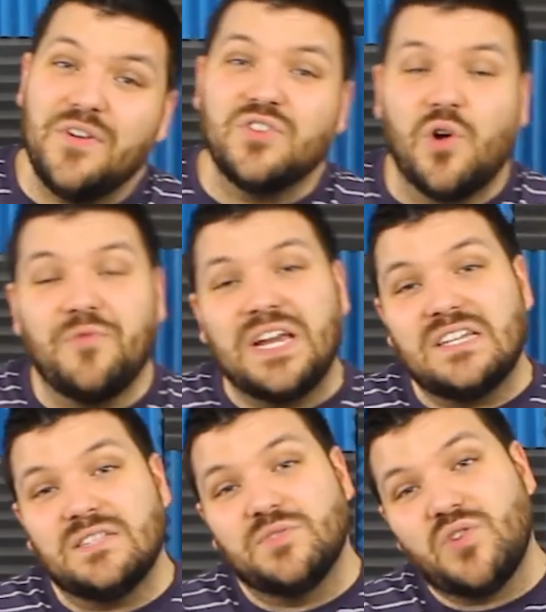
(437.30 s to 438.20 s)
there, don't forget to
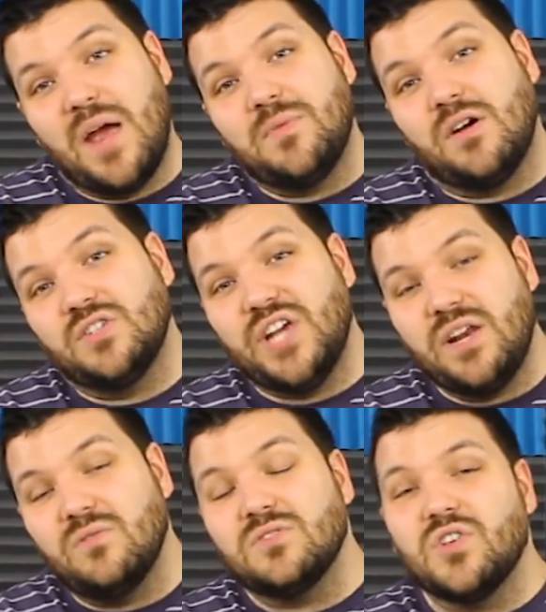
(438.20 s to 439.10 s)
subscribe to our
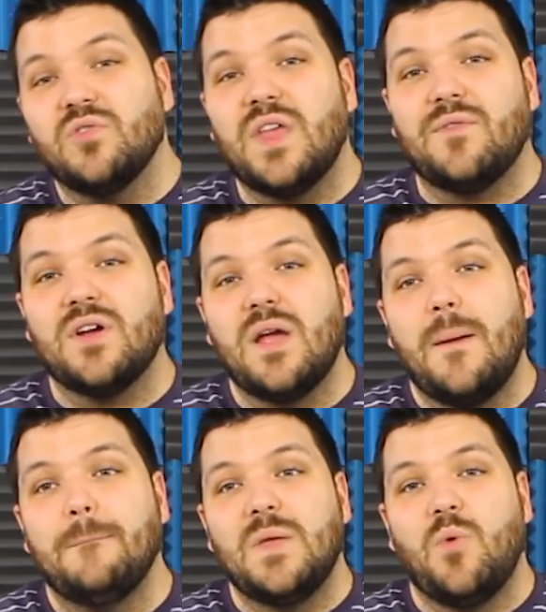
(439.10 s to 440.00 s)
channel so you'll never
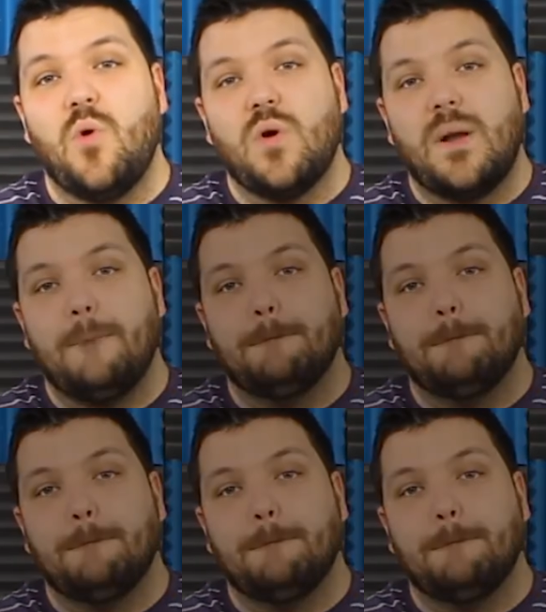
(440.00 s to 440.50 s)
be bored.